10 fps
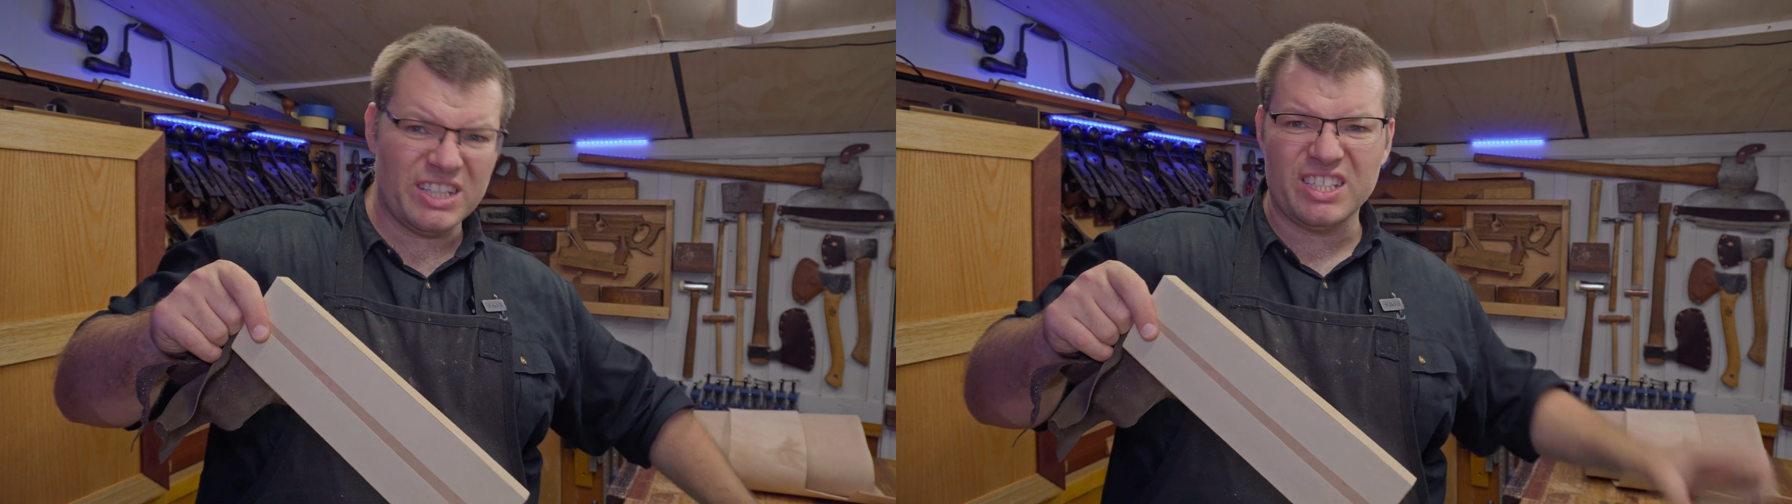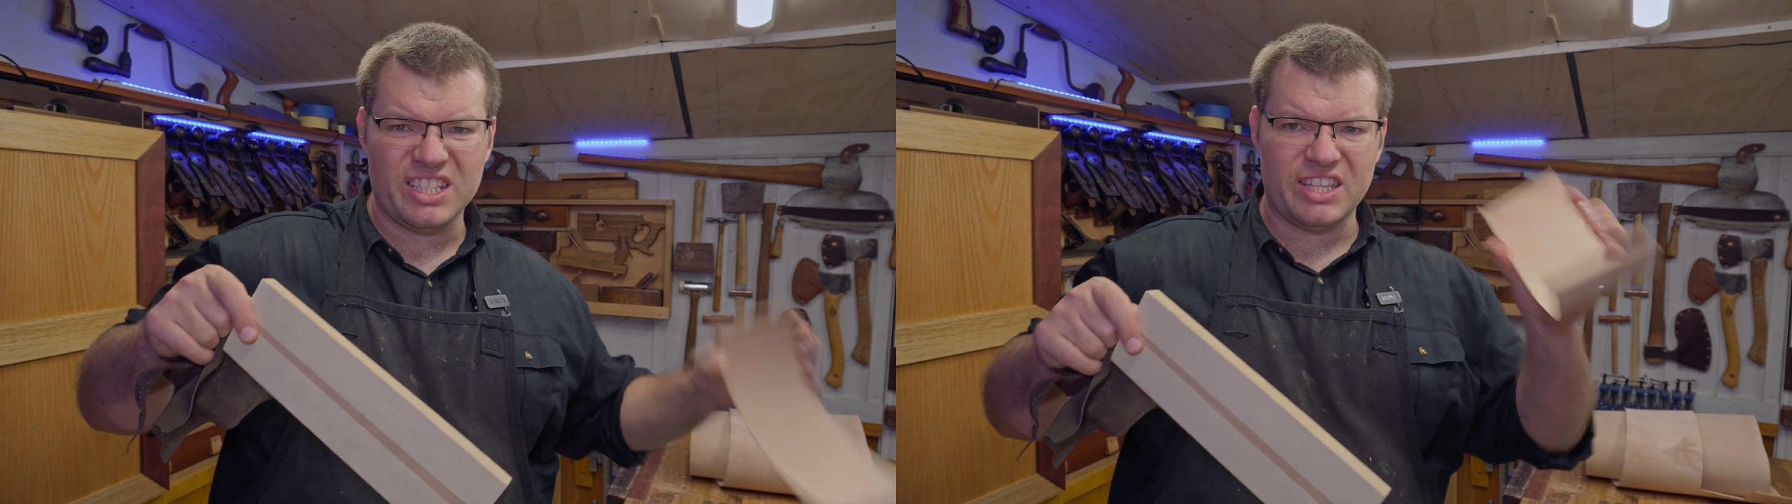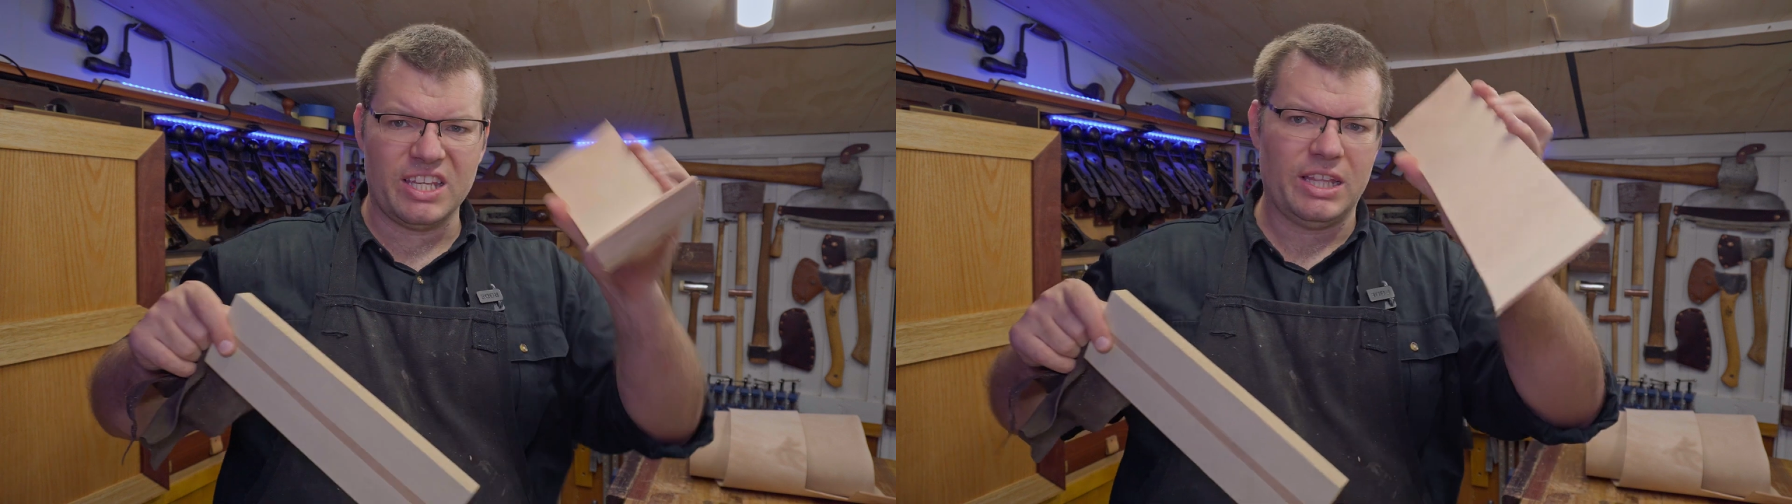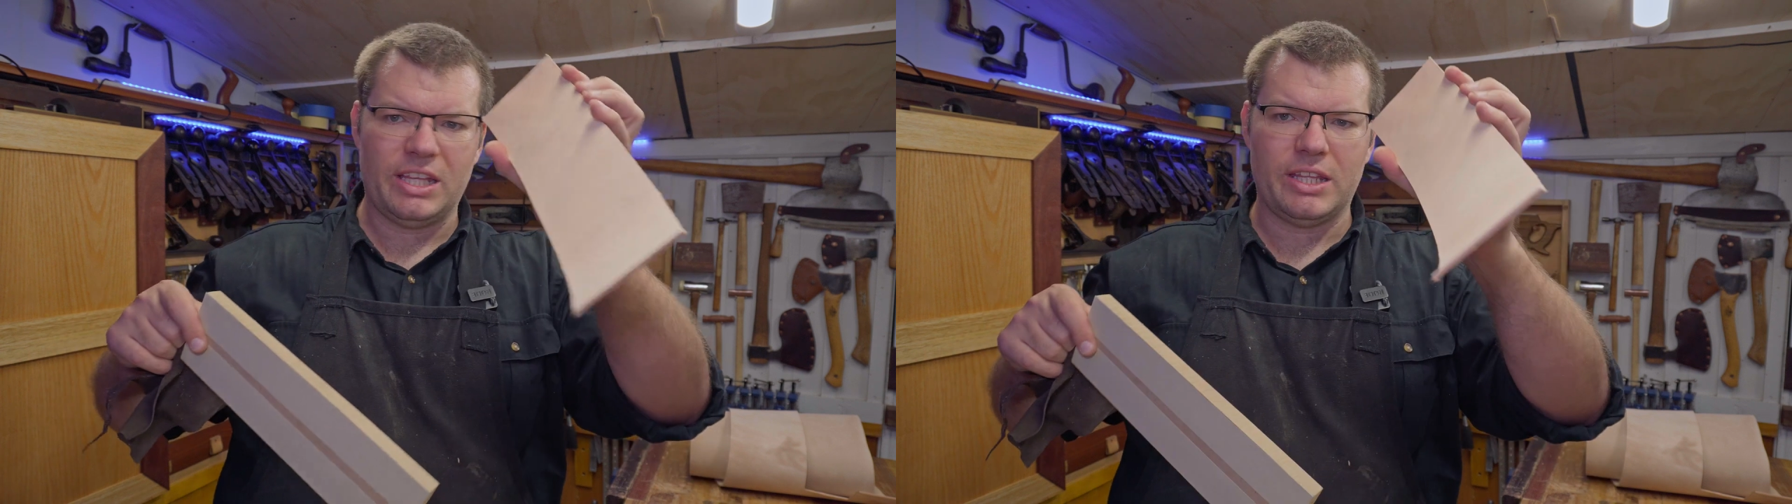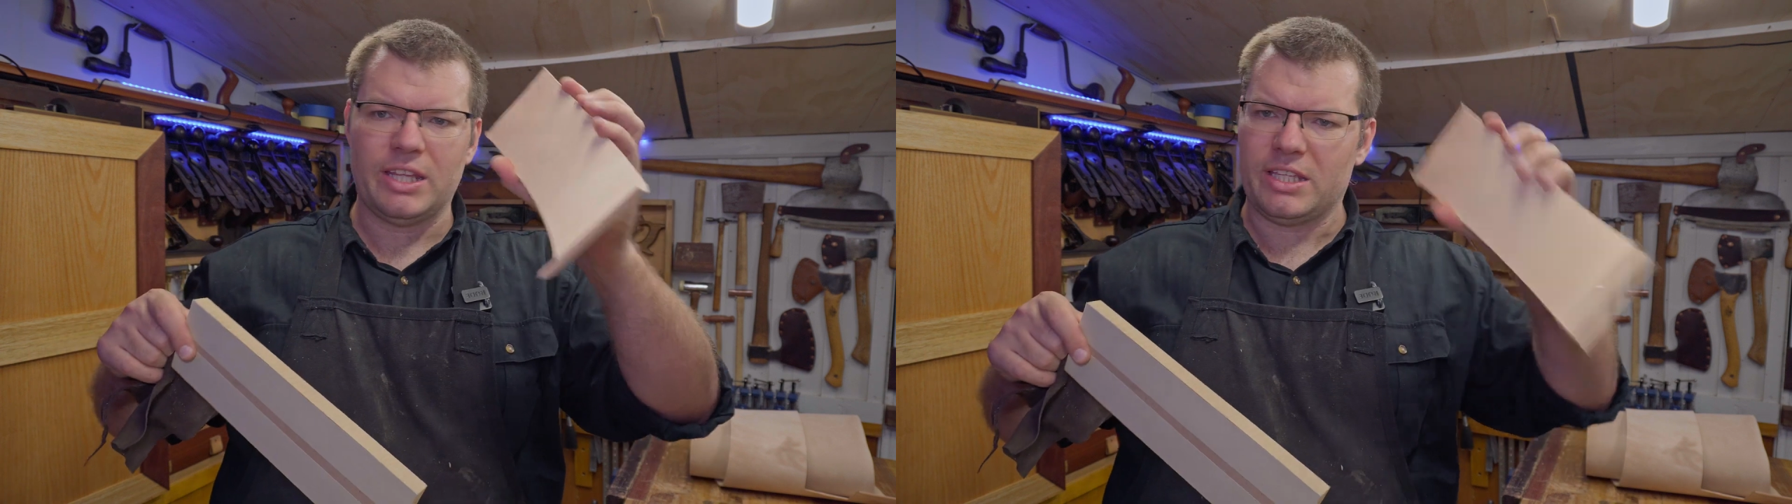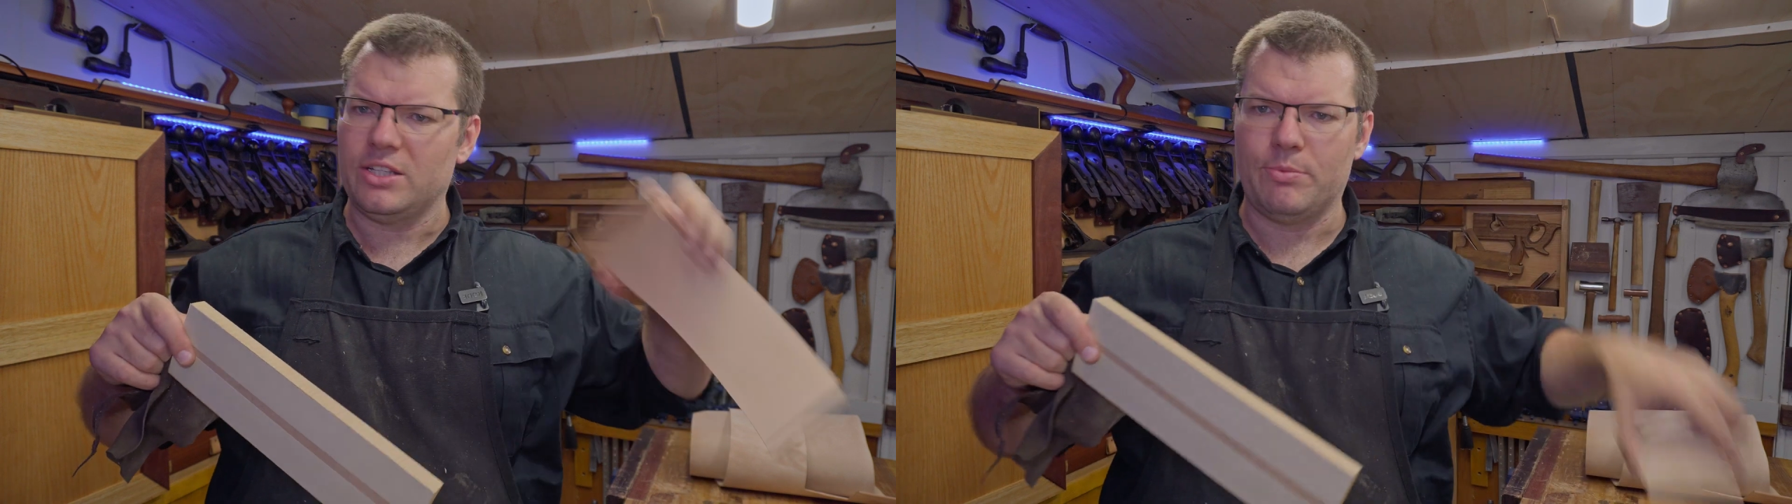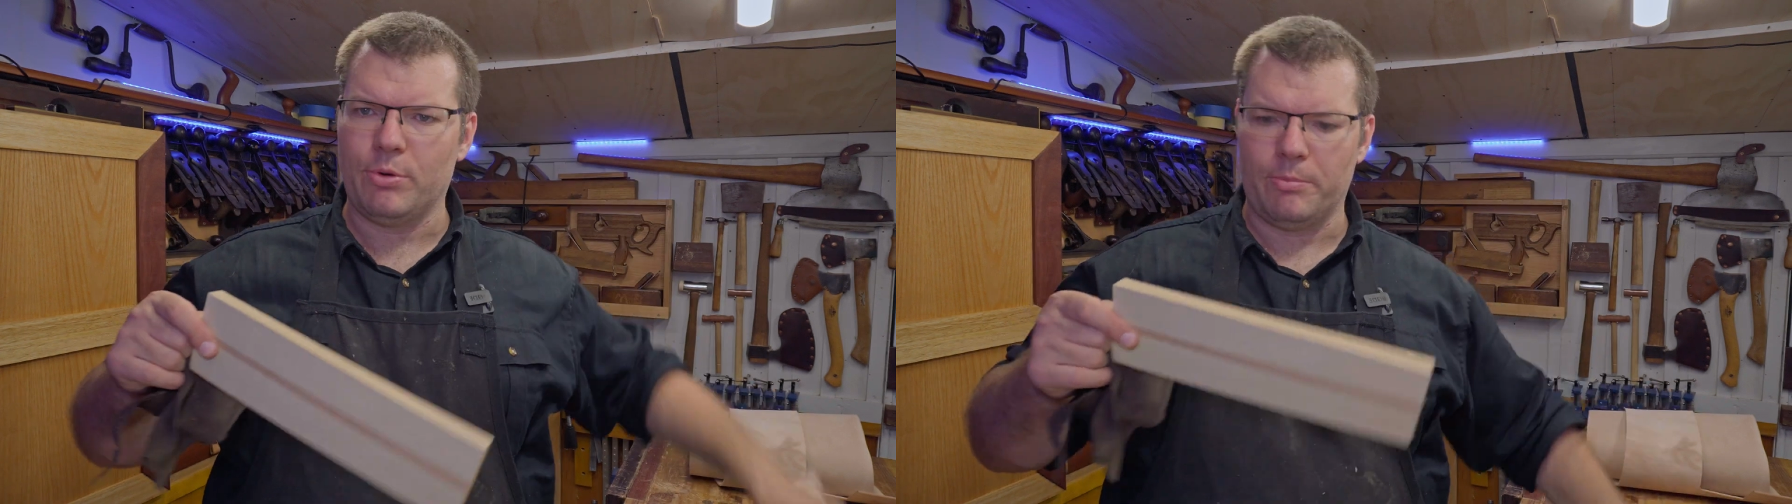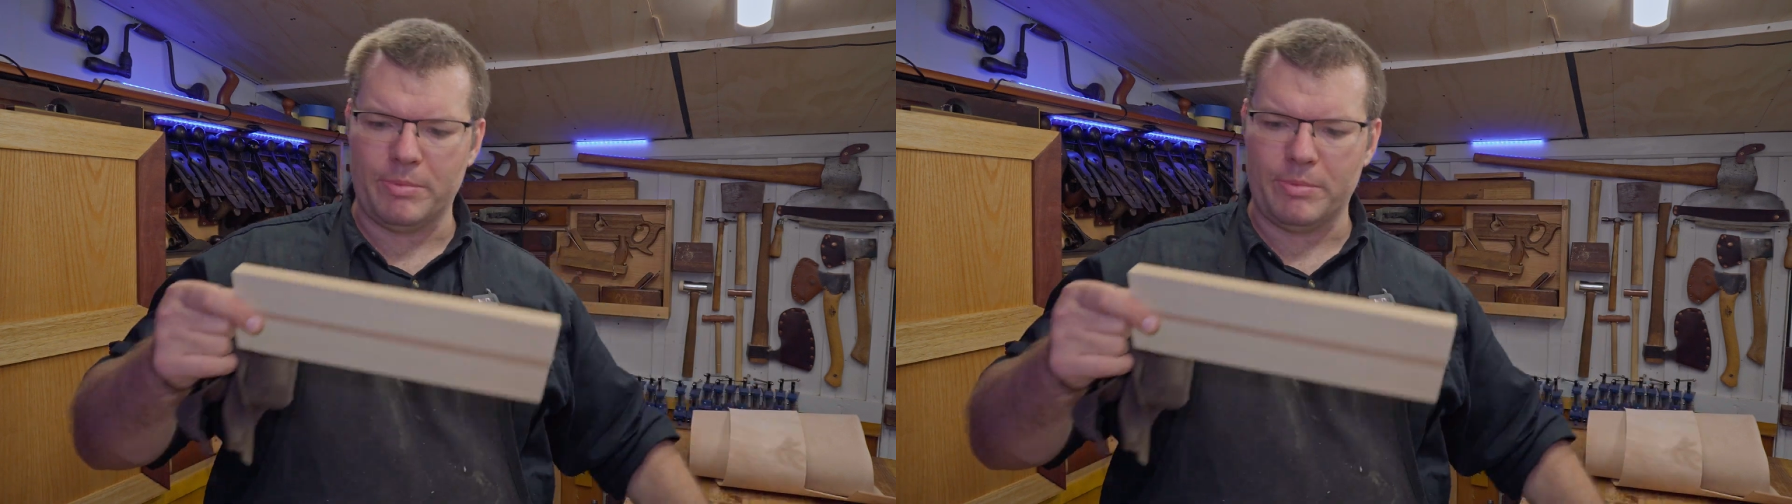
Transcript: this thicker leather, that's no problem.